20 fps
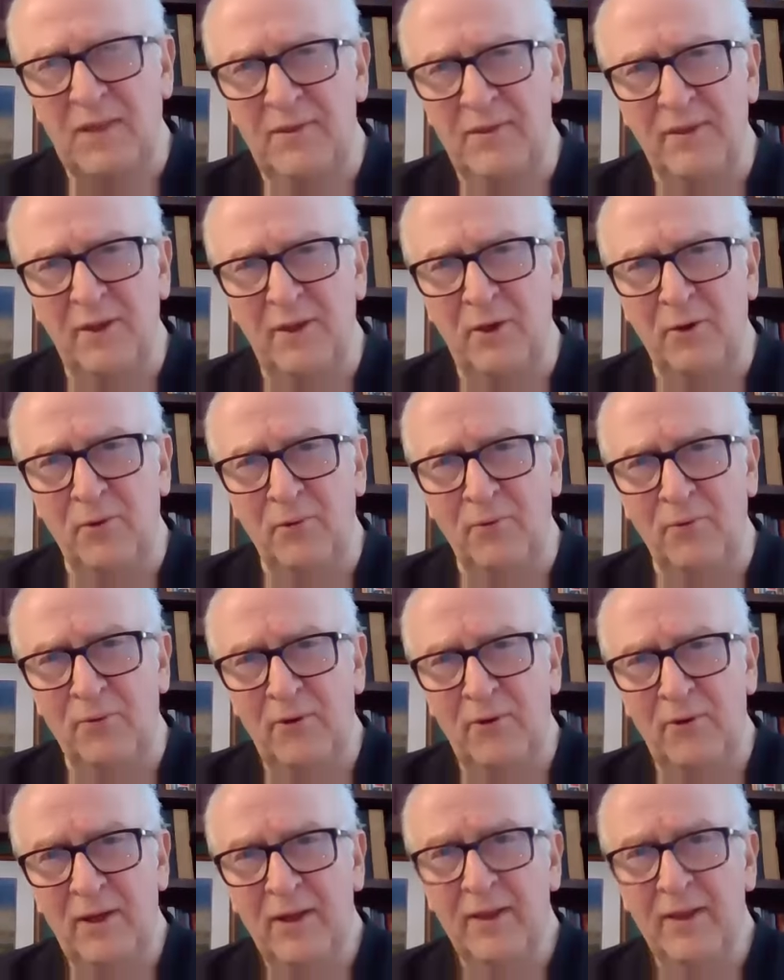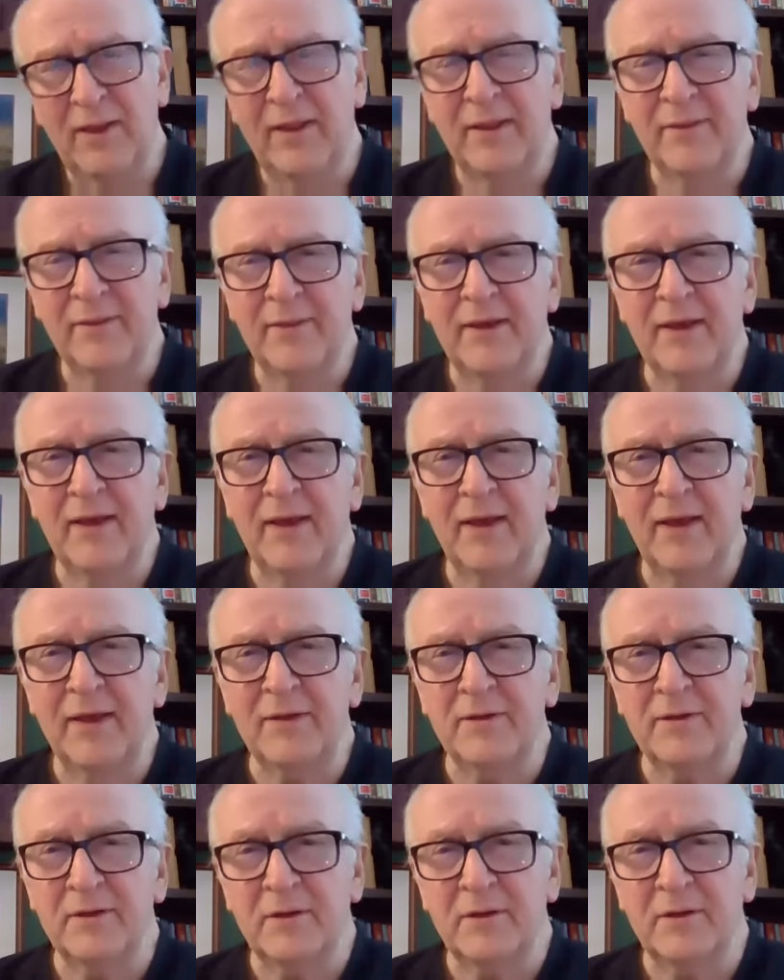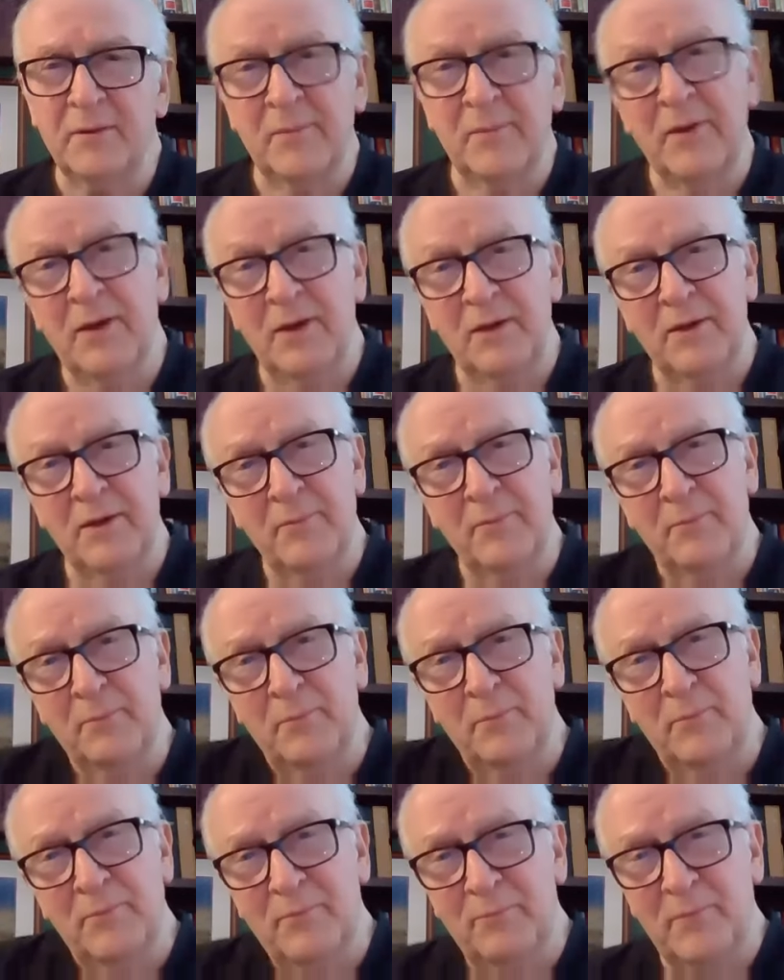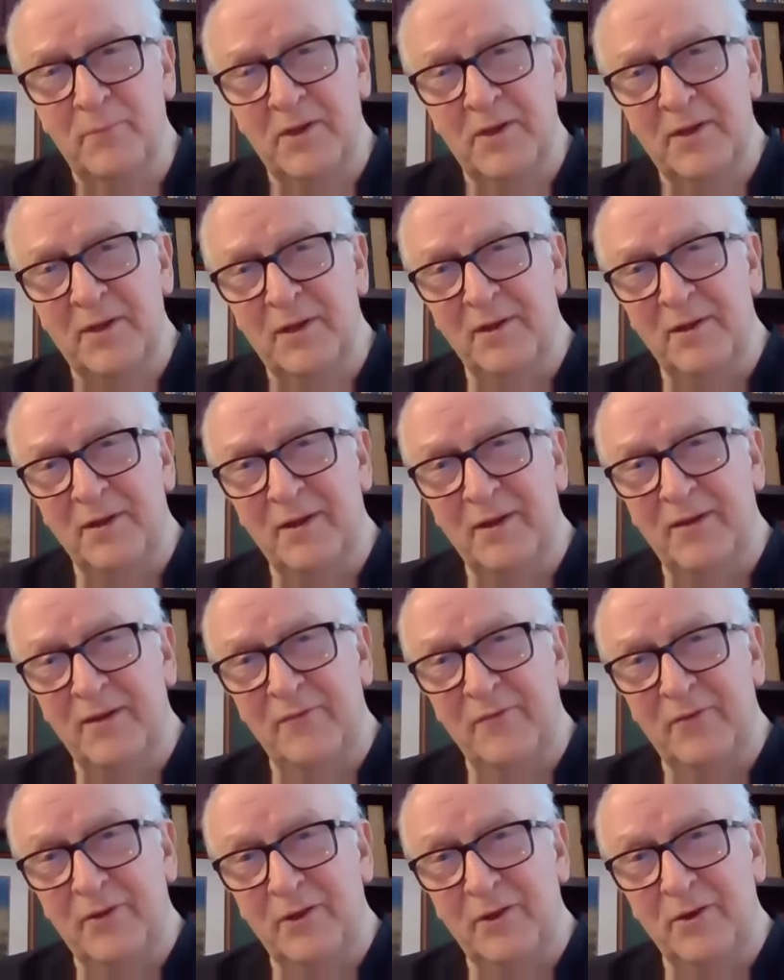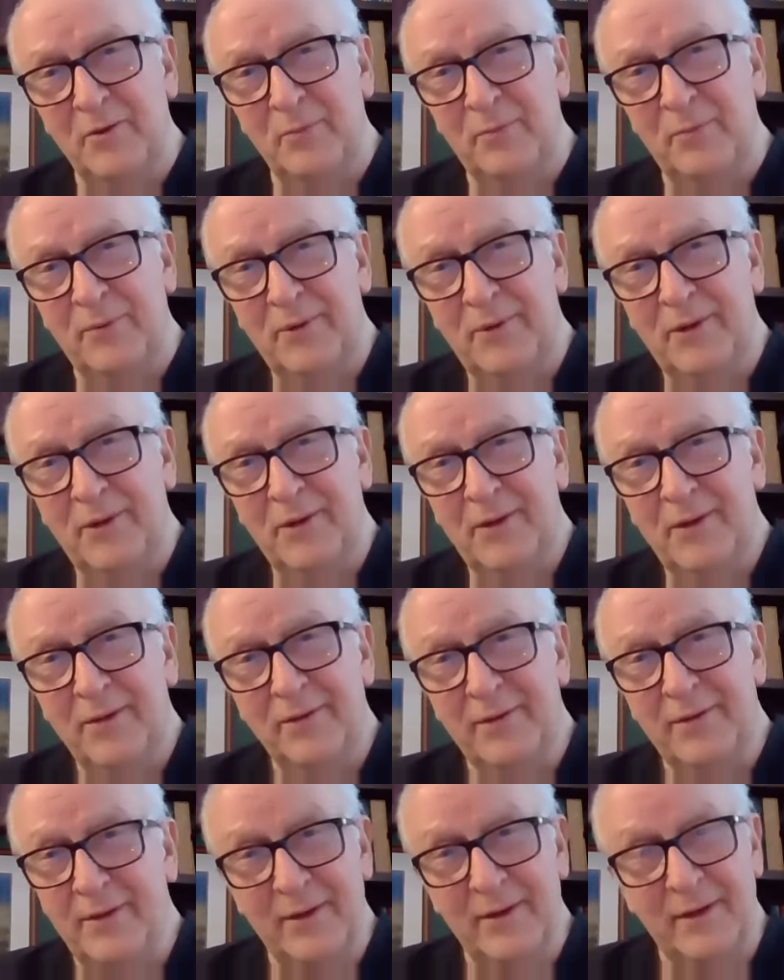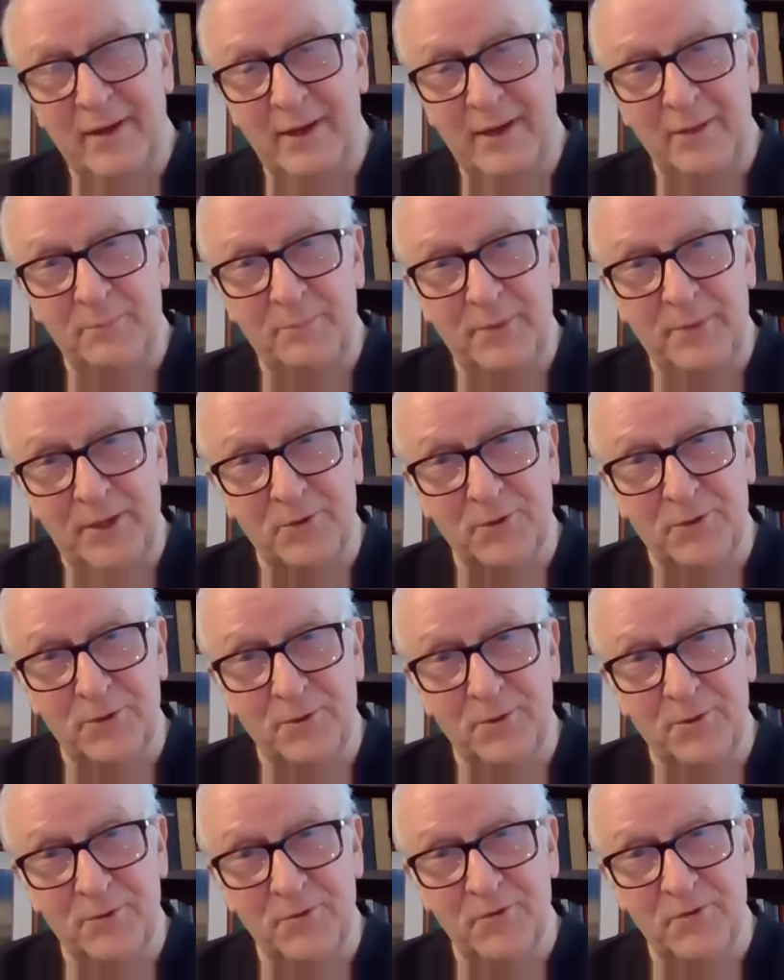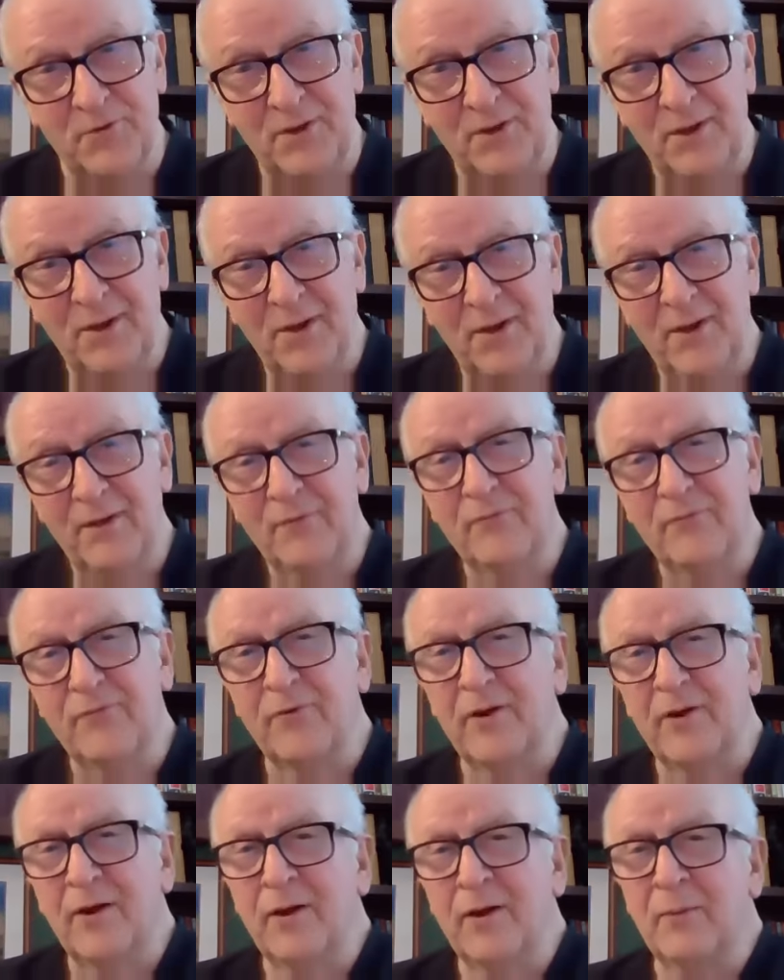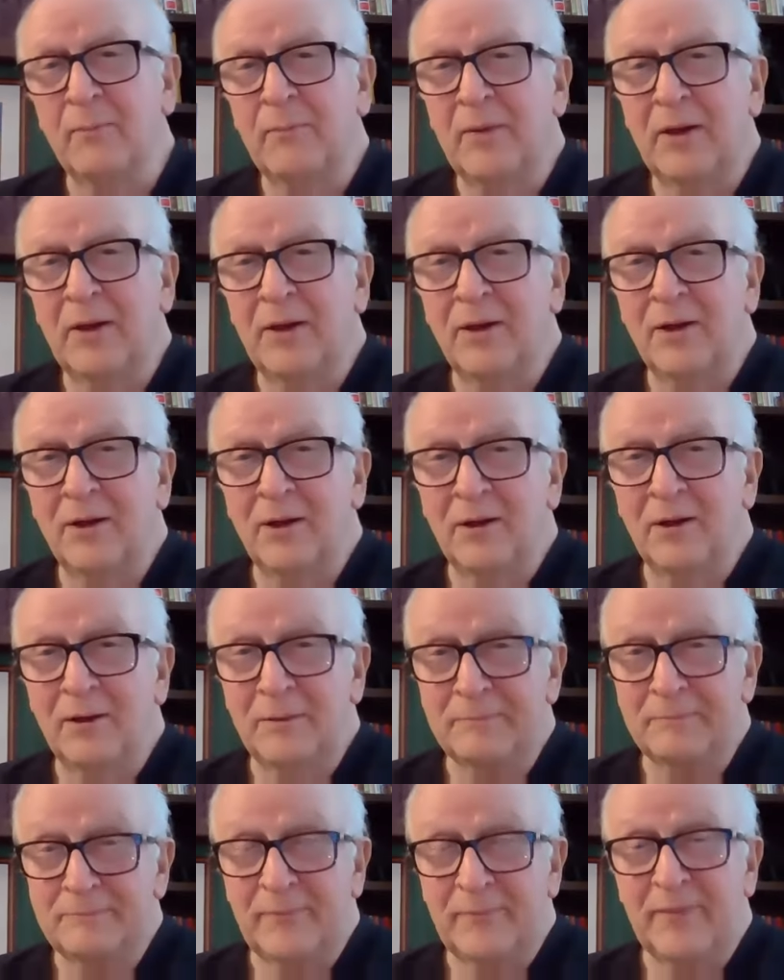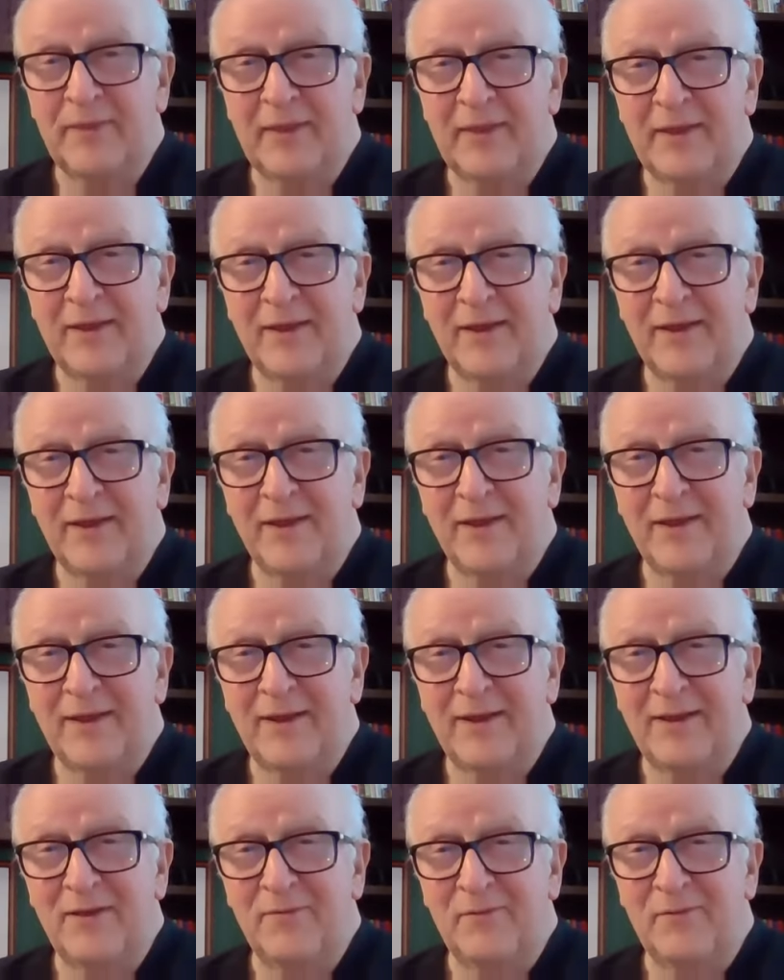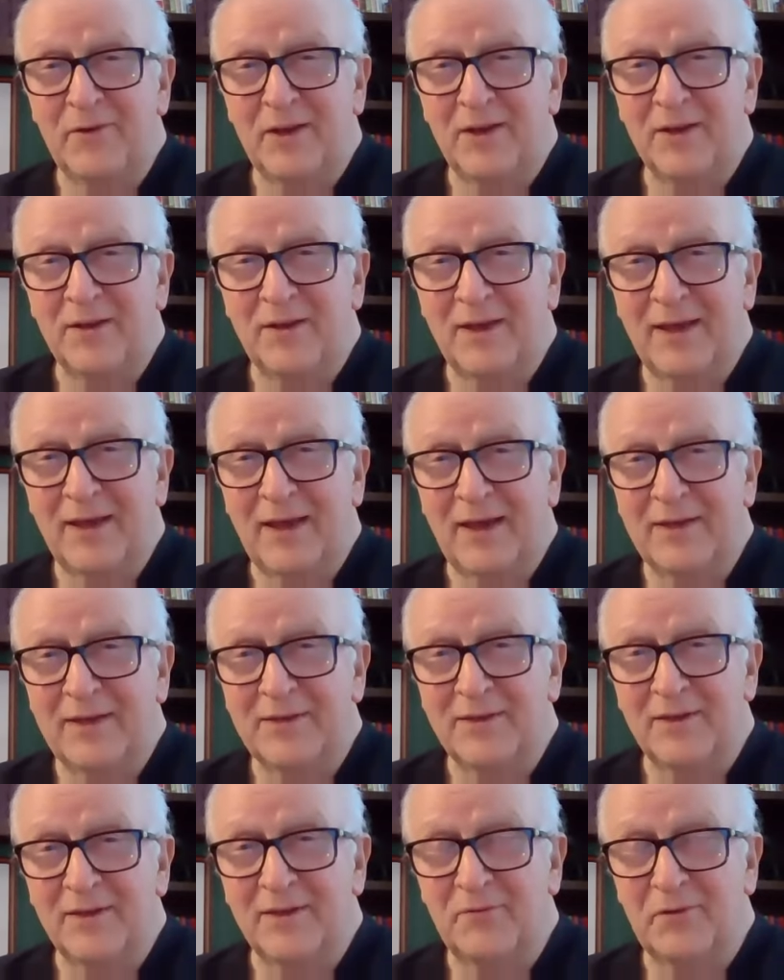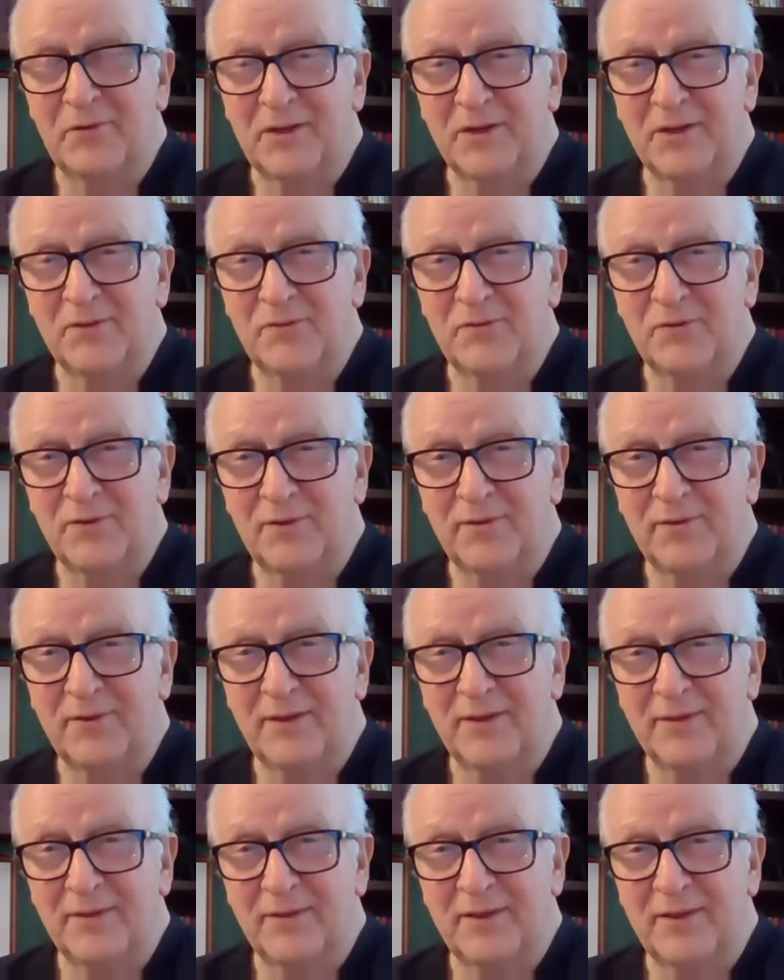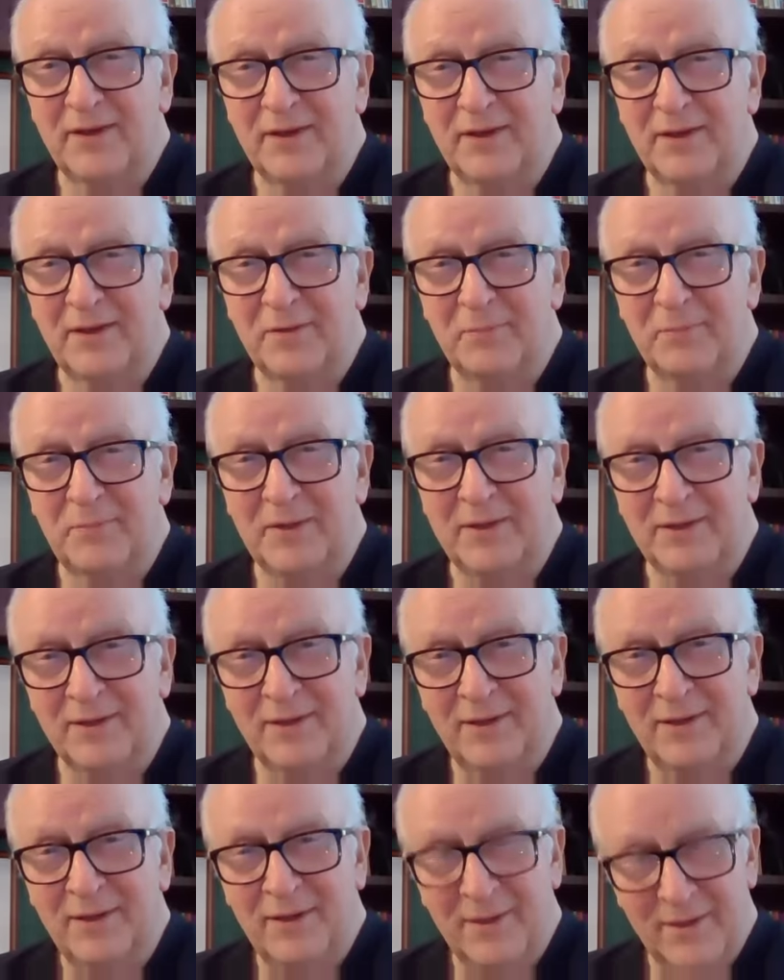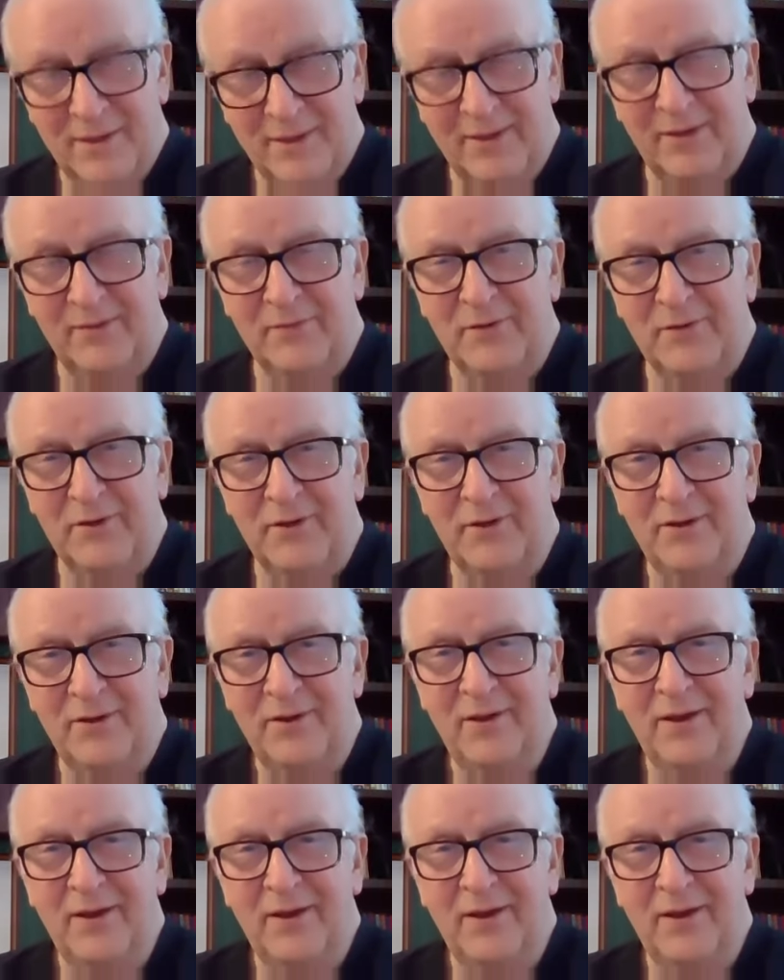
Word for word: no. And they handed him a manila envelope that had pictures from uh, the evening activities that they had been given.